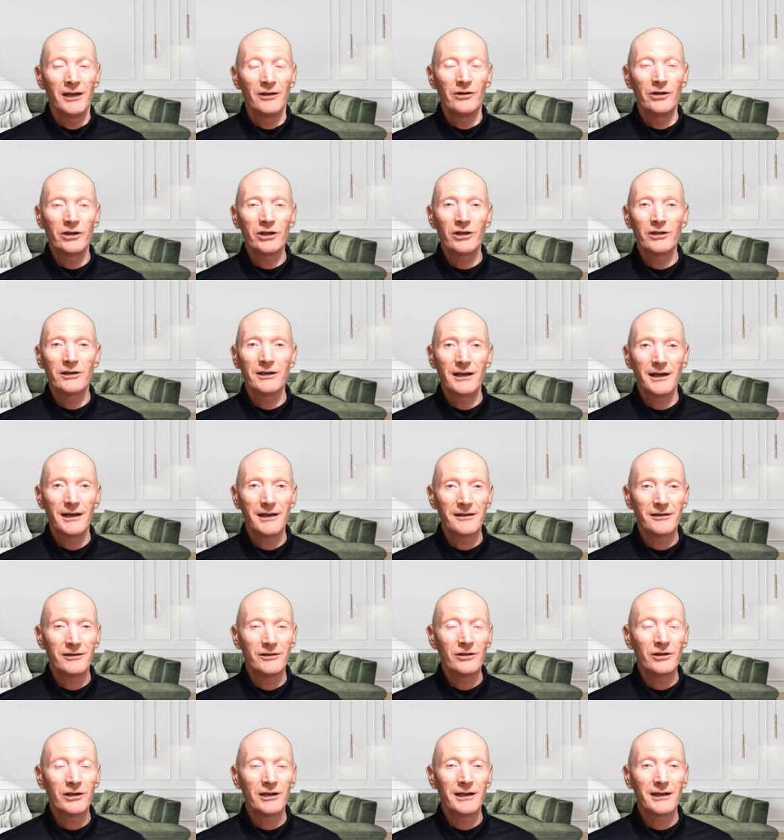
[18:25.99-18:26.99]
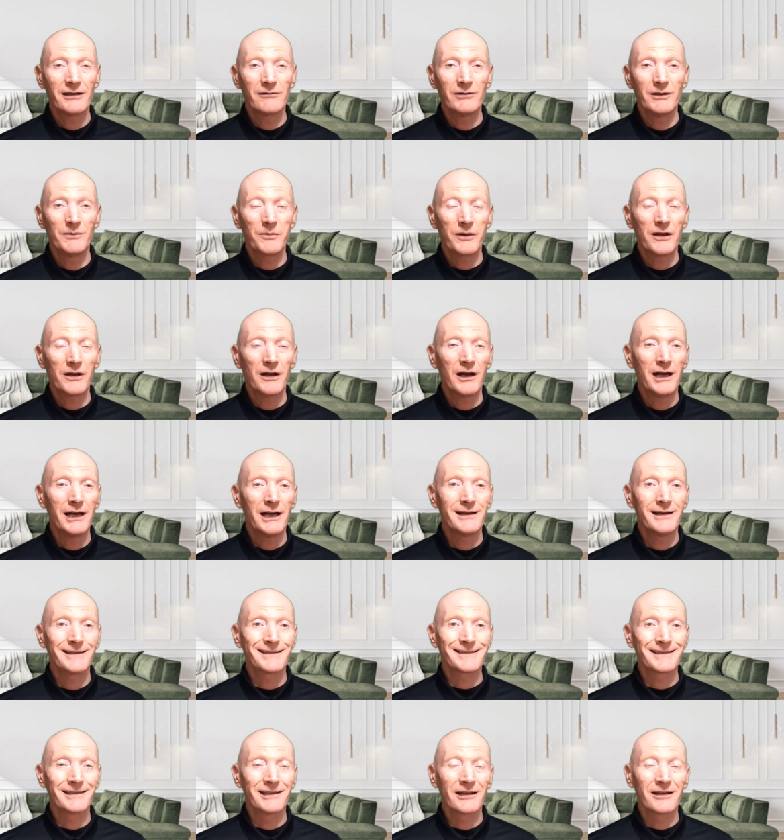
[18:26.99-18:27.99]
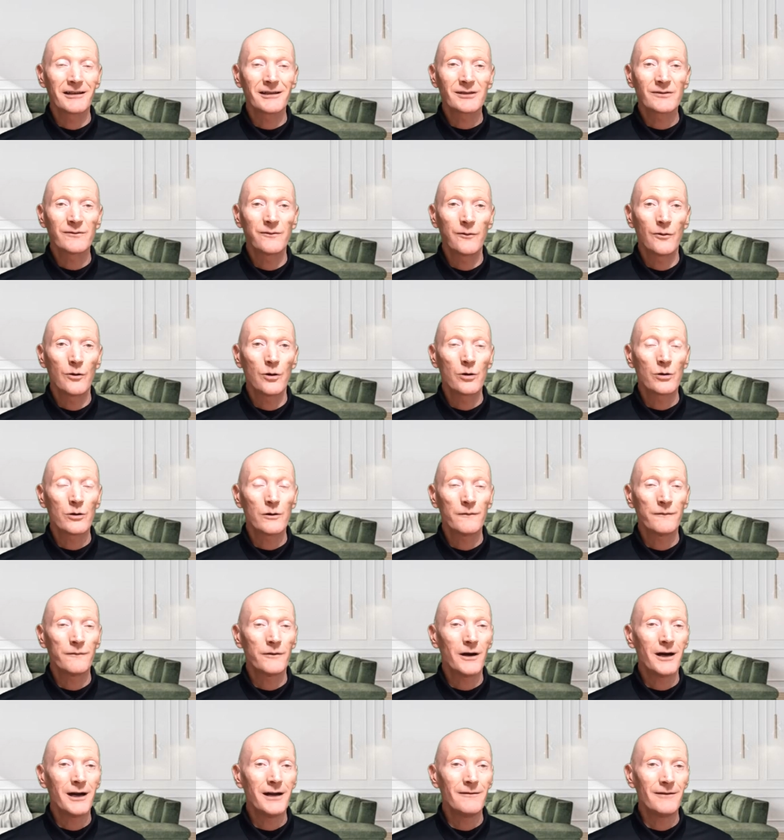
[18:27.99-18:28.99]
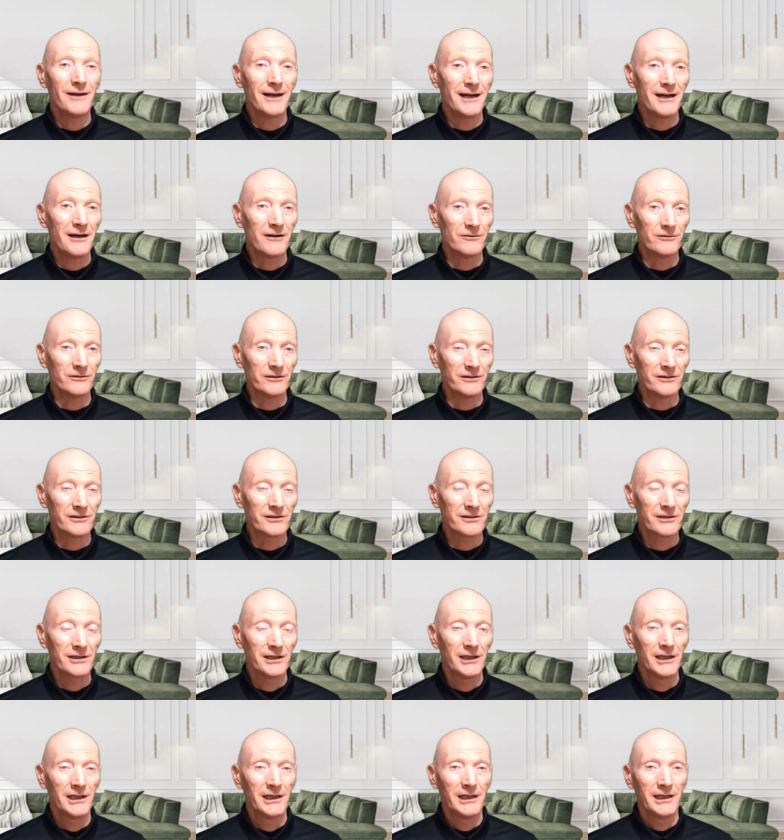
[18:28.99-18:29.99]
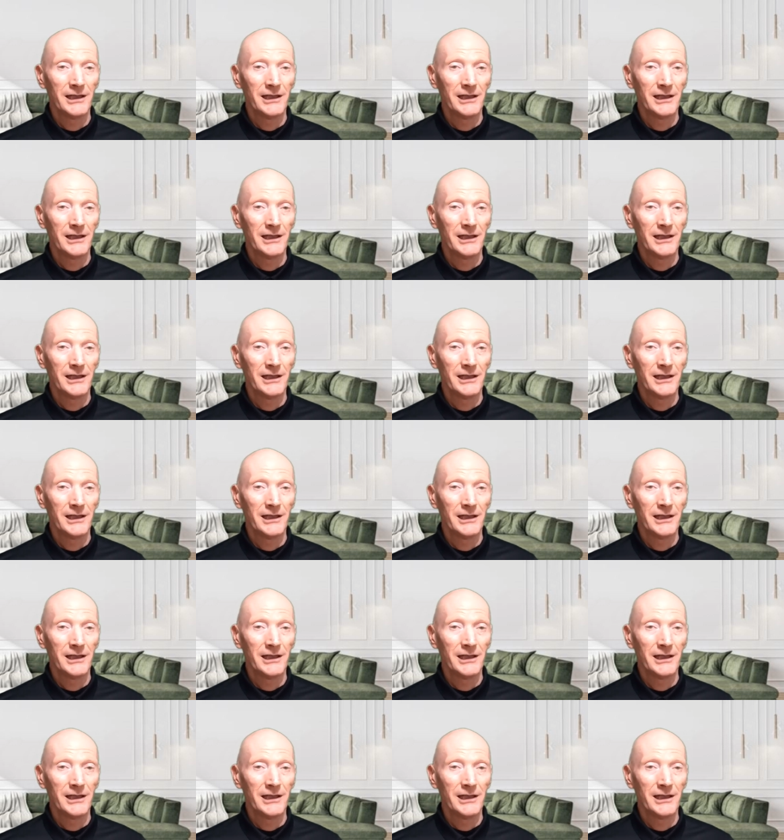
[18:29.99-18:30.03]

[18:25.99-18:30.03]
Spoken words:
You could get a reply in as little as 4 or 5 hours.